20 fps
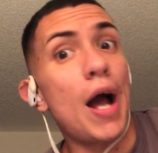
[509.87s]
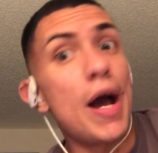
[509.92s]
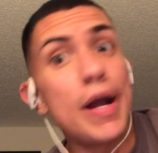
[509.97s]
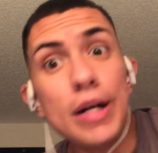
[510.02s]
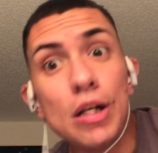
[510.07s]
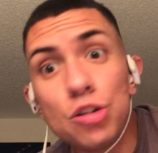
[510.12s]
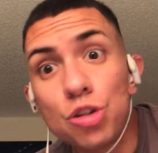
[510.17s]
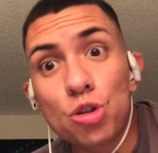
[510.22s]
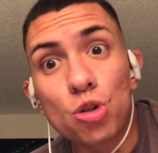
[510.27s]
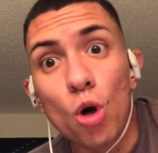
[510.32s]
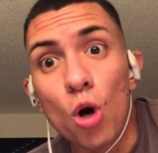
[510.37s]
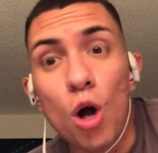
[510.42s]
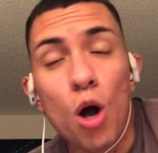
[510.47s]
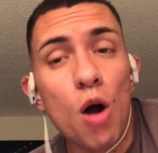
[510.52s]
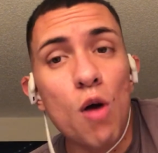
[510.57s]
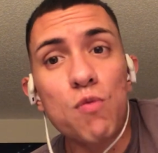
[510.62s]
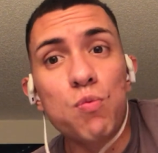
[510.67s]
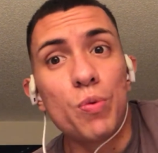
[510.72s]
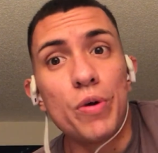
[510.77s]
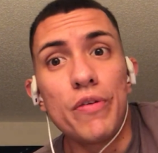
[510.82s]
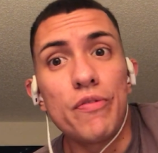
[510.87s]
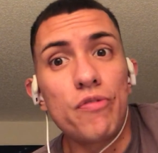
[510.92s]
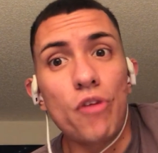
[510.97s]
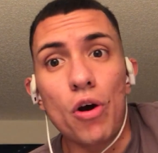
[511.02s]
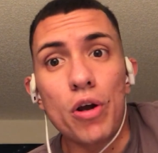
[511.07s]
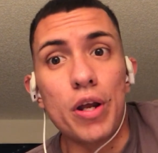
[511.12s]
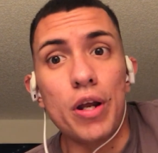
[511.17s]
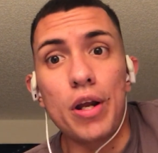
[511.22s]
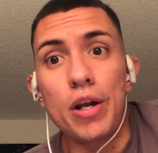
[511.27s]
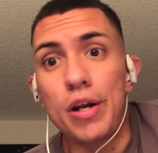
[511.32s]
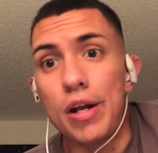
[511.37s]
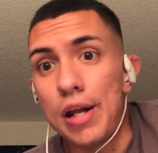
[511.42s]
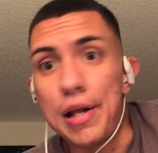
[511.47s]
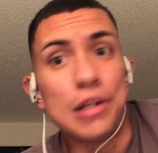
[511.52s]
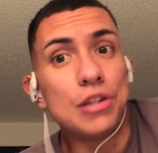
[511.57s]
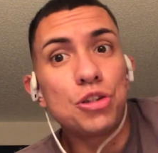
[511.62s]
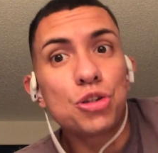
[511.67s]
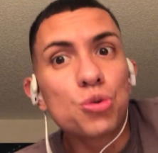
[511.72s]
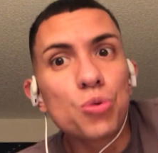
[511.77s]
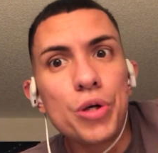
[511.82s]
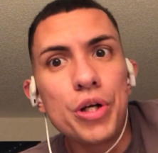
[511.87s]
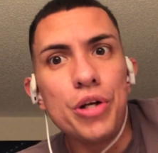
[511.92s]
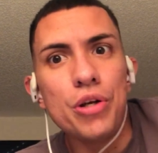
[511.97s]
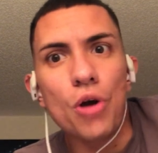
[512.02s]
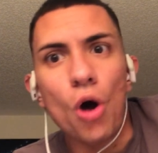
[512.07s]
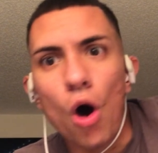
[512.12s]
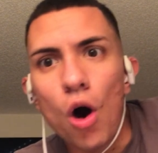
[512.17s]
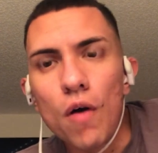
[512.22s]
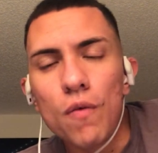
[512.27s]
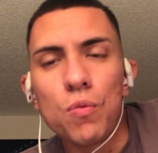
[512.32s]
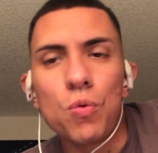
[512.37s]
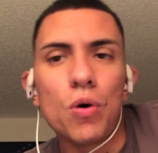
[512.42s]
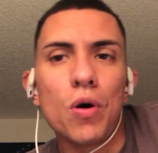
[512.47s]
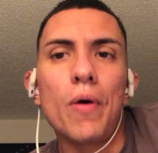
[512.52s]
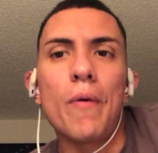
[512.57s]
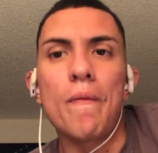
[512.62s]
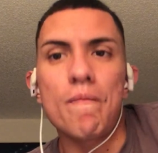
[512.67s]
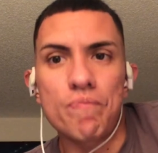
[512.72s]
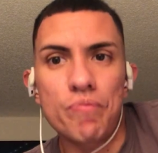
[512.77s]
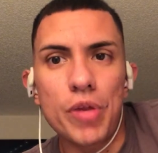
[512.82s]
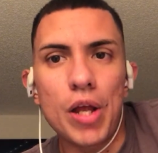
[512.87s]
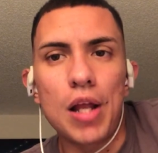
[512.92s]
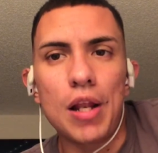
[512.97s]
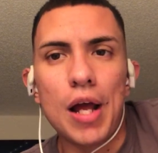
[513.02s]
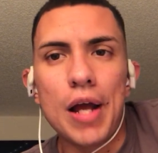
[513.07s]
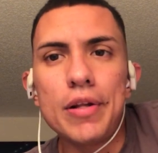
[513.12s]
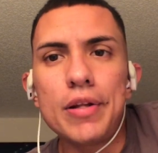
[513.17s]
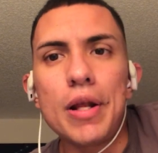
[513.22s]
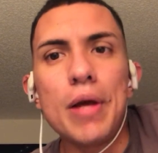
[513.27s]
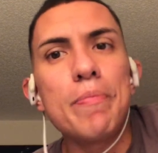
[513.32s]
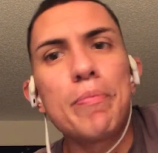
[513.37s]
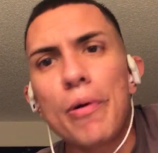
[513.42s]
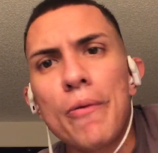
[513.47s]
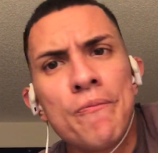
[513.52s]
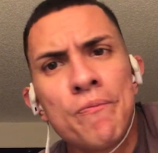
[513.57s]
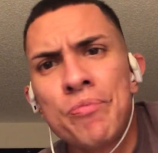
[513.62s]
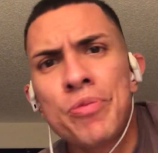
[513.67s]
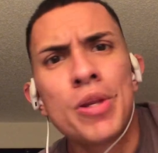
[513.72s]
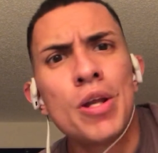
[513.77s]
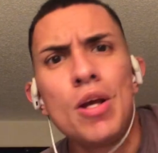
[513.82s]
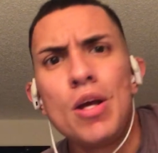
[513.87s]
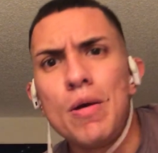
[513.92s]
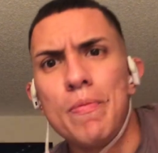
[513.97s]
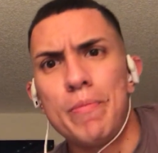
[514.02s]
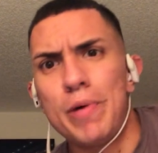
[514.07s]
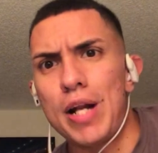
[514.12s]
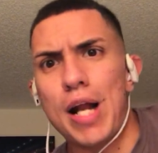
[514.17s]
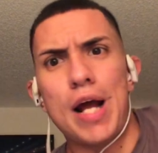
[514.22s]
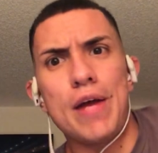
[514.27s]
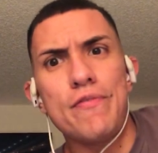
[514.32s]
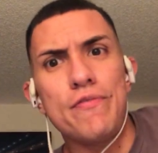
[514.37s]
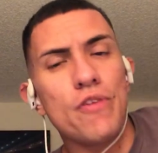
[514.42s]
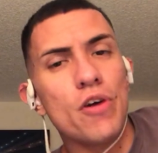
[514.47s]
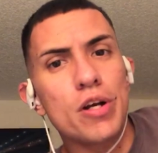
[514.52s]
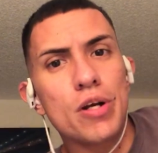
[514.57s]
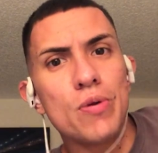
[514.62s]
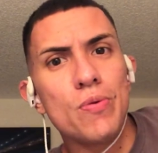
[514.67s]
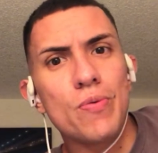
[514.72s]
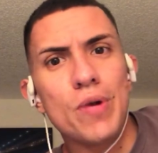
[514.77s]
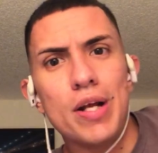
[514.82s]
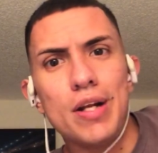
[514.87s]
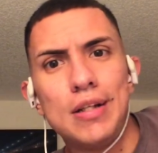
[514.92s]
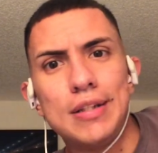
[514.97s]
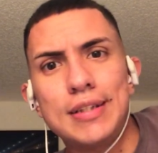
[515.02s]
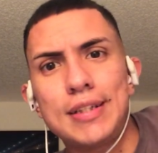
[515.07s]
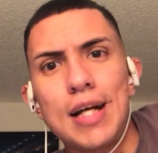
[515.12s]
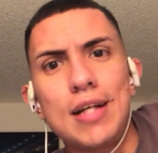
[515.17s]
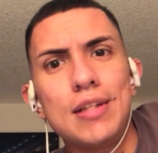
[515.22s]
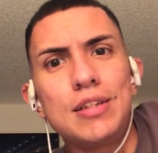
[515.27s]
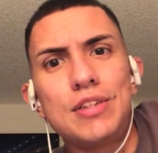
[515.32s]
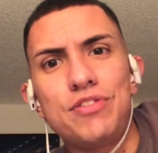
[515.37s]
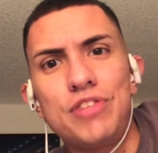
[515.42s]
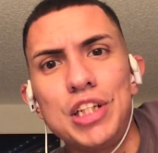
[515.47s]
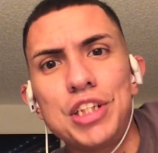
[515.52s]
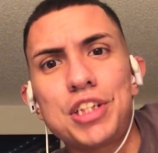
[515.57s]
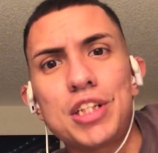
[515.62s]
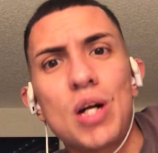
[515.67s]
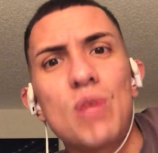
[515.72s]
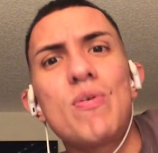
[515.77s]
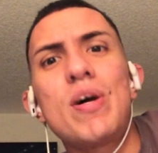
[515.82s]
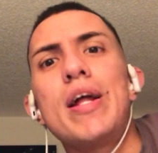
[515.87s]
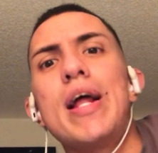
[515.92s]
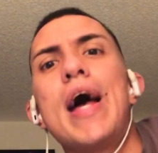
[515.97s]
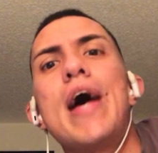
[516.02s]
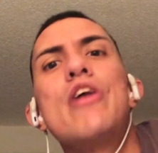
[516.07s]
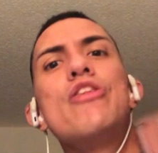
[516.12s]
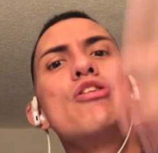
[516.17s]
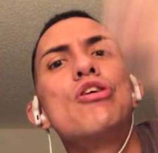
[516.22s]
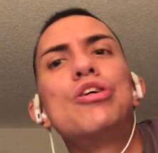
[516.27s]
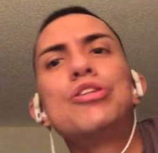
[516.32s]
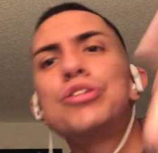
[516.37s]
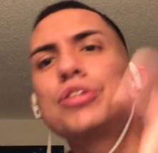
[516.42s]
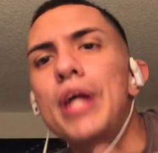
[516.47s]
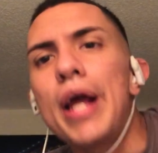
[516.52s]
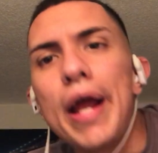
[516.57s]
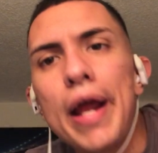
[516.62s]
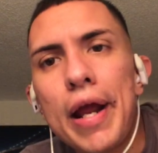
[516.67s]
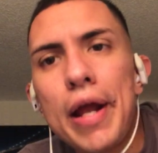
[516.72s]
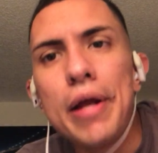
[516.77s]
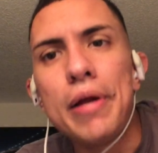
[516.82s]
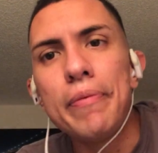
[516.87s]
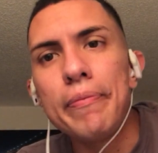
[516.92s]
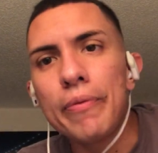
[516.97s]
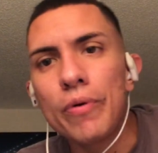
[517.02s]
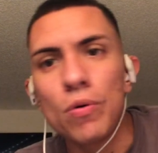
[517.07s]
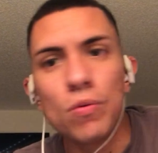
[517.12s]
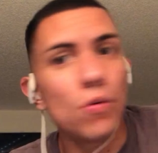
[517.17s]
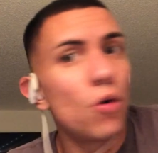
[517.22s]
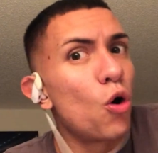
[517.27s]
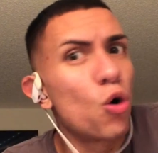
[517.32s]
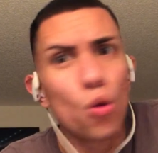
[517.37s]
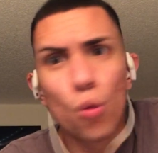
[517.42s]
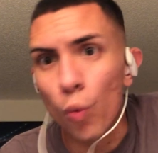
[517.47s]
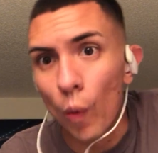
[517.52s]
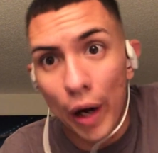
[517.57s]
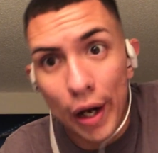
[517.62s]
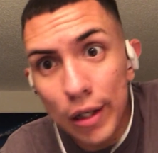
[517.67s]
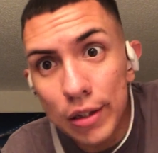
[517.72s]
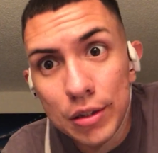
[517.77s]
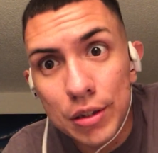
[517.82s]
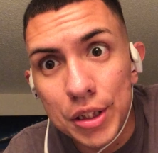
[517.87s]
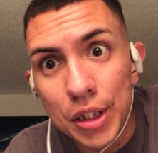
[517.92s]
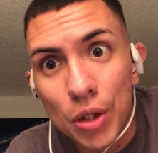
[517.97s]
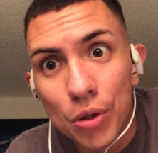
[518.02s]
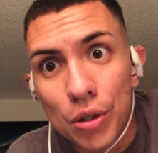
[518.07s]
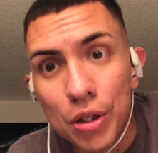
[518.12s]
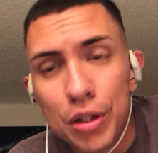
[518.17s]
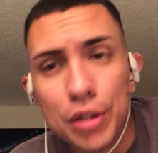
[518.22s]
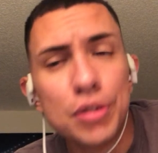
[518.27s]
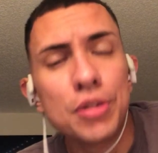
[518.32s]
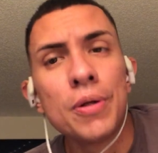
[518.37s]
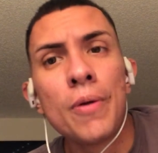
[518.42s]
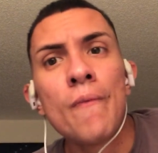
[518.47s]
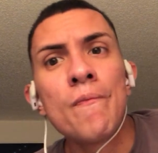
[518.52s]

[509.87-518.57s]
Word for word: I didn't start off with fucking history. Uh, well, I liked it, but but I fucking read science fiction. I read Ender's Game, a great series.